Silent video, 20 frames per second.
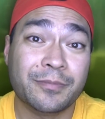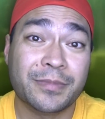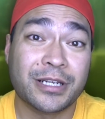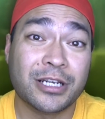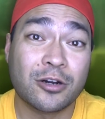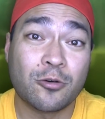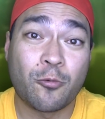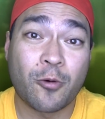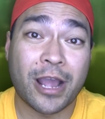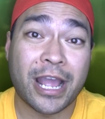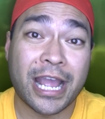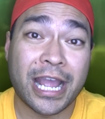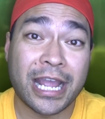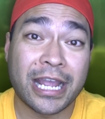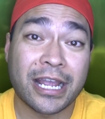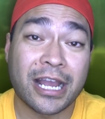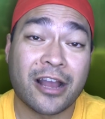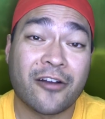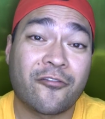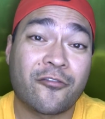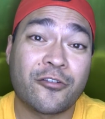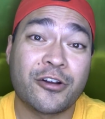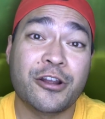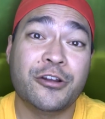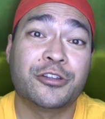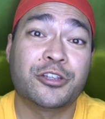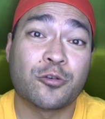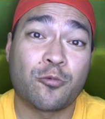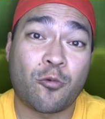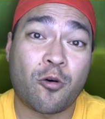be a way for
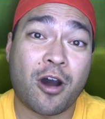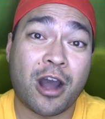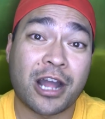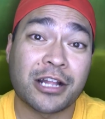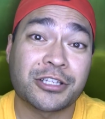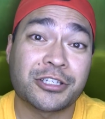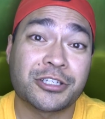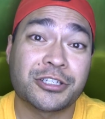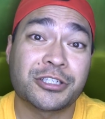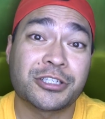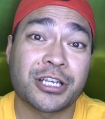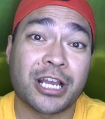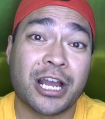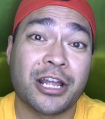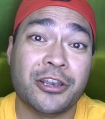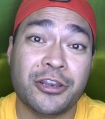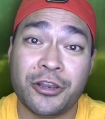you to watch